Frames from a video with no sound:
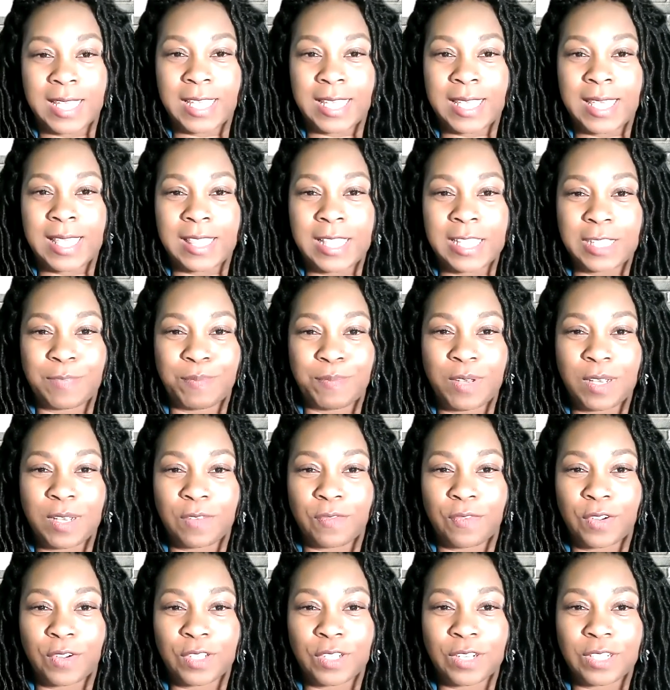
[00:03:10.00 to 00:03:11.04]
get this
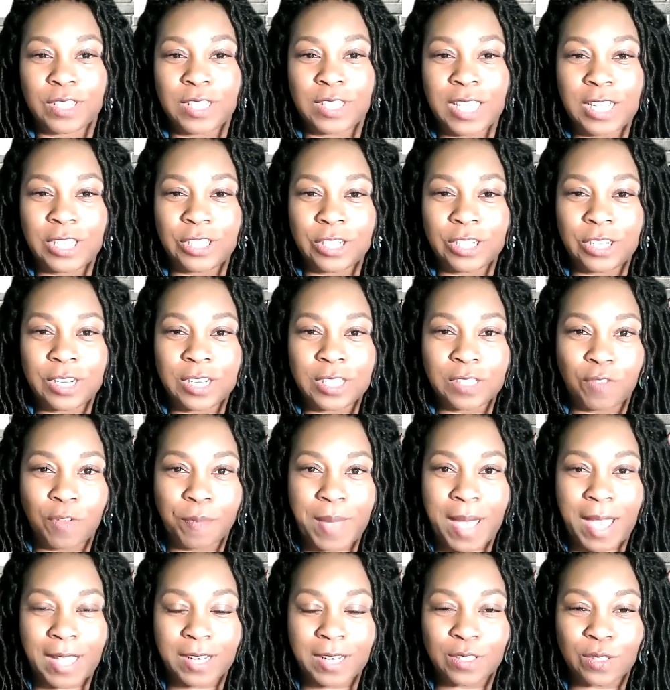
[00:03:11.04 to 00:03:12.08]
book for your teachers for
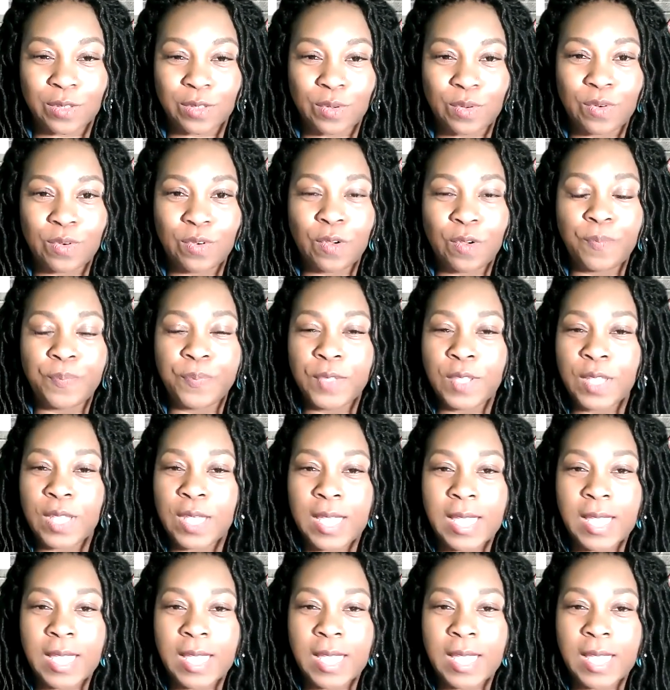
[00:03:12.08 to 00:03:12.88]
back to school.